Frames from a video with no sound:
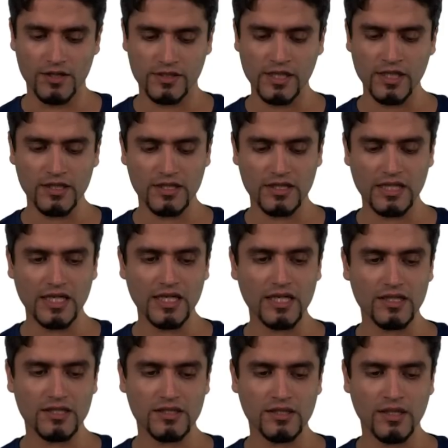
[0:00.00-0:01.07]
See,
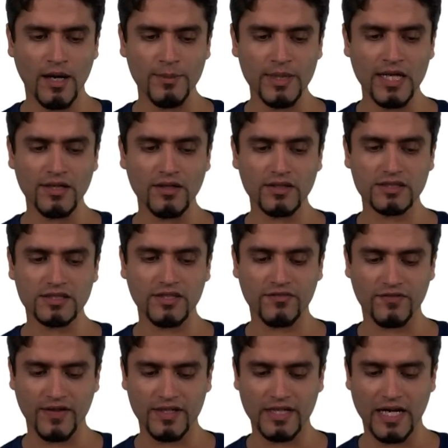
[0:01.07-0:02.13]
the denominator is
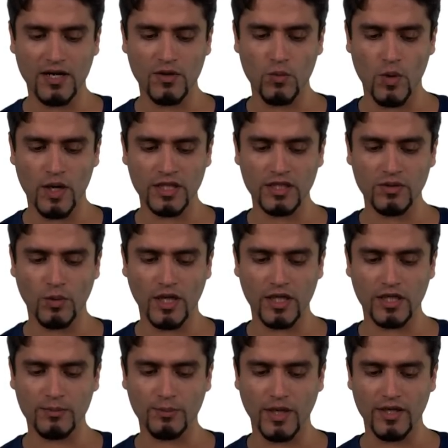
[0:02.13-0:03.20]
different now, one
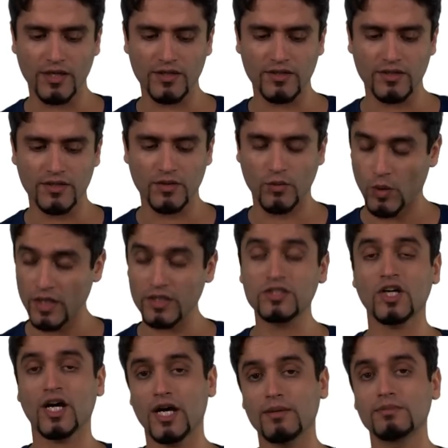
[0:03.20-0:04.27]
divided by one
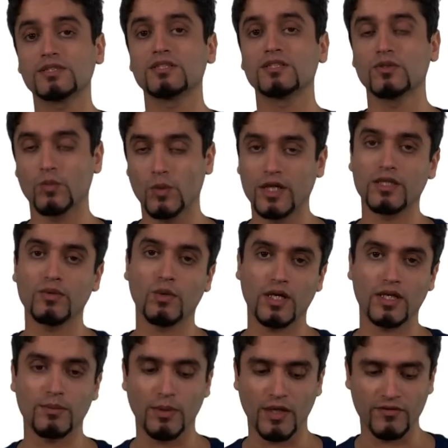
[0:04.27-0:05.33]
times one
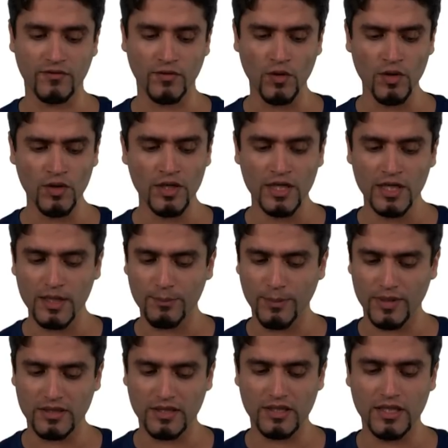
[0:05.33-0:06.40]
divided by four,
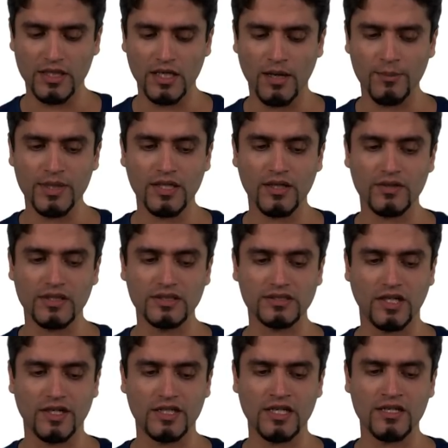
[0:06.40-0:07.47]
but the denominator is
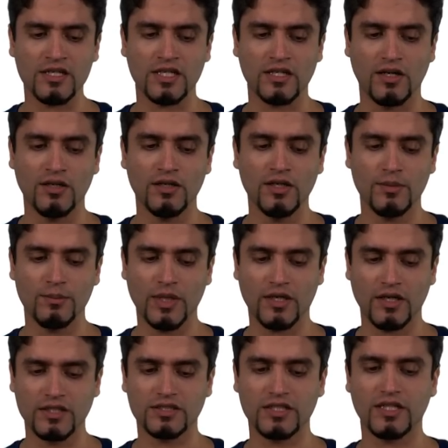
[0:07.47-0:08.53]
identical
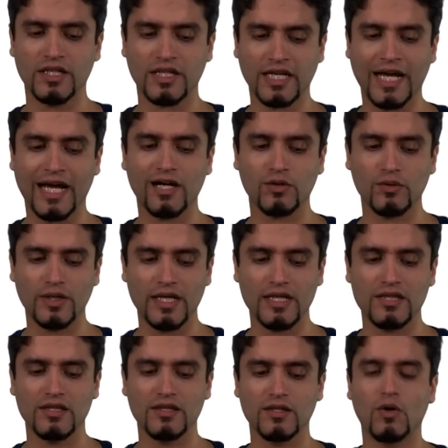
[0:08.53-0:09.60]
because you're going to calculate
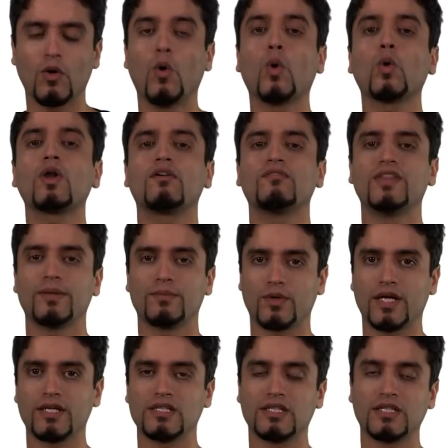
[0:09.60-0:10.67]
all of them,
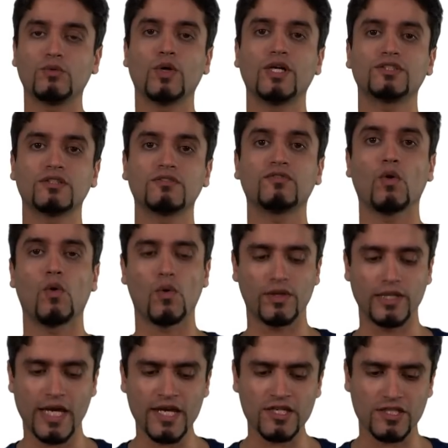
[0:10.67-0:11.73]
right? The equation for all
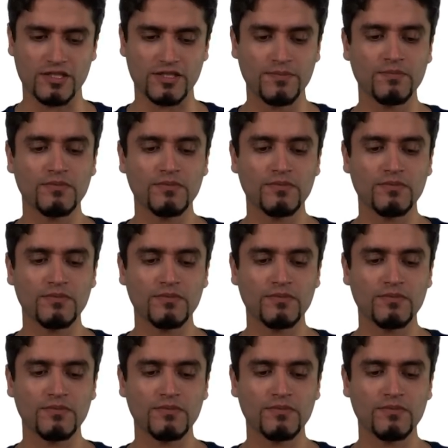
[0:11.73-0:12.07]
the edges.